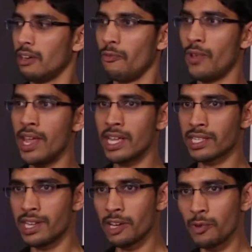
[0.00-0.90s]

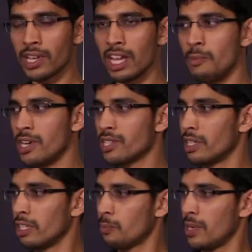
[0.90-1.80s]
various network elements
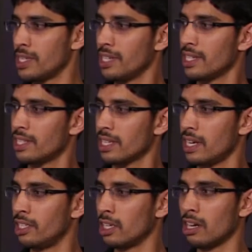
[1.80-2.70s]
that are present
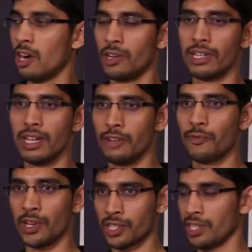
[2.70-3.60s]
inside the CORD
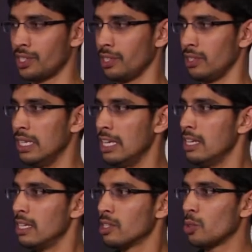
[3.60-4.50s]
infrastructure.
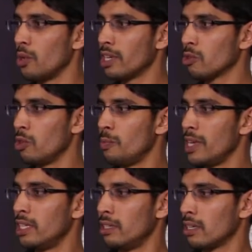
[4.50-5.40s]
So it could
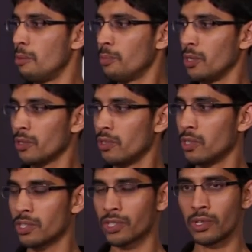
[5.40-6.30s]
be the compute
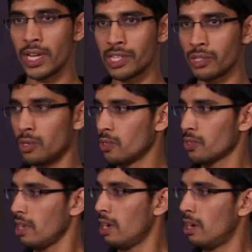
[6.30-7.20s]
nodes, storage
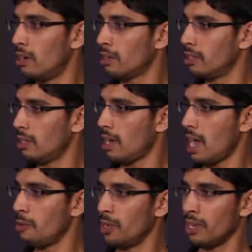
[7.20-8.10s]
nodes, or the
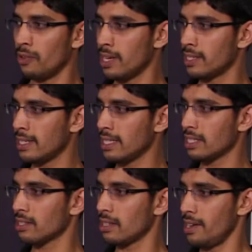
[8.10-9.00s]
I/O
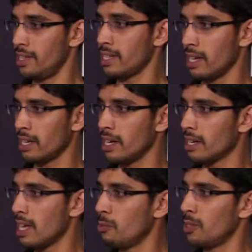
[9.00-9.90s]
devices,
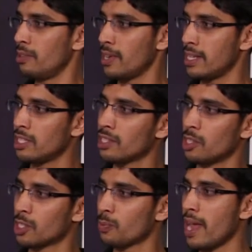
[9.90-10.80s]
disaggregated I/O devices,
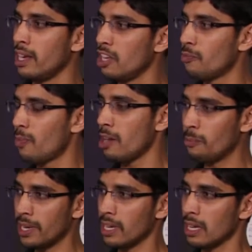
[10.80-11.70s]
or spine leaf
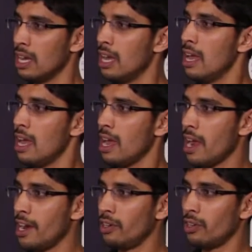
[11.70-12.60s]
fabric. And